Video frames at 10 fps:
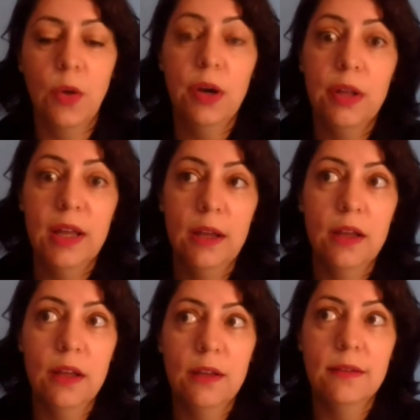or
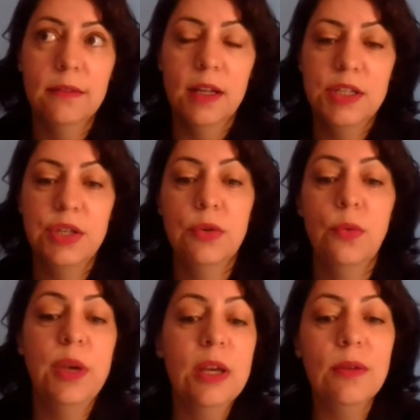that
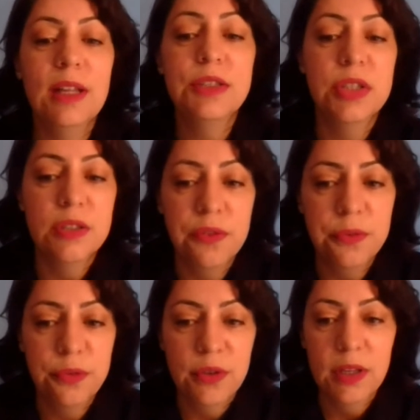you will
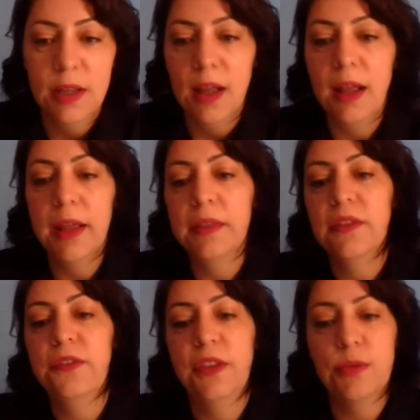achieve
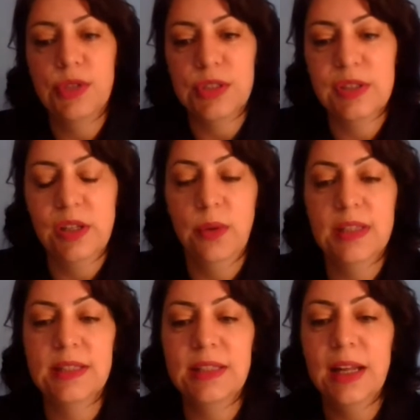in the future. So
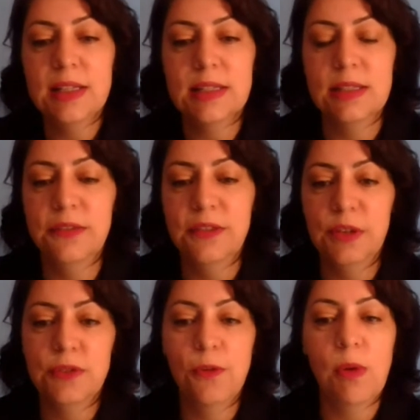it sets the
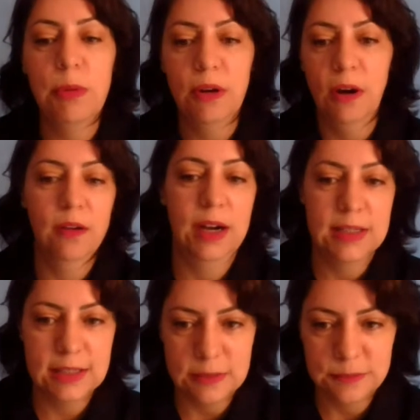field for
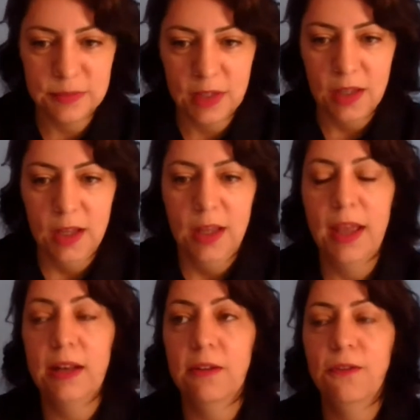progress
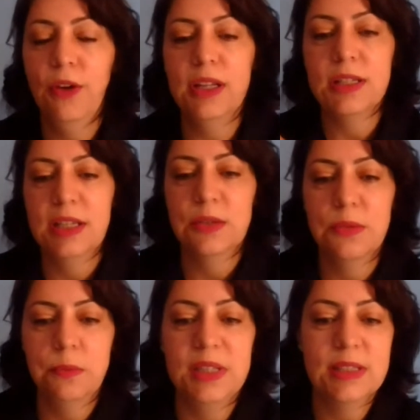and avoid
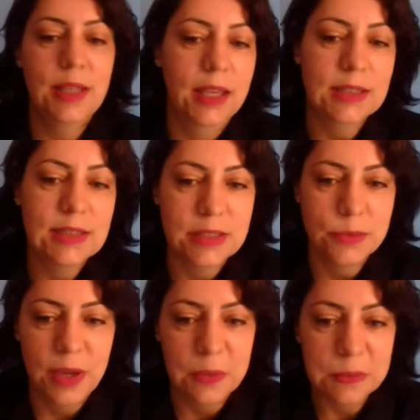new mistakes
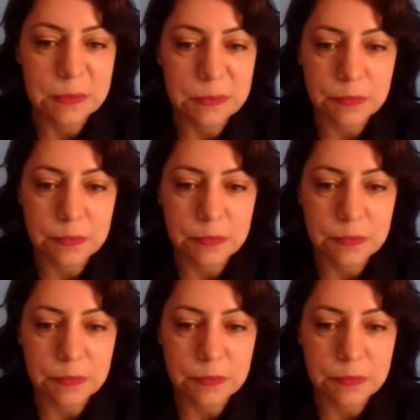as well.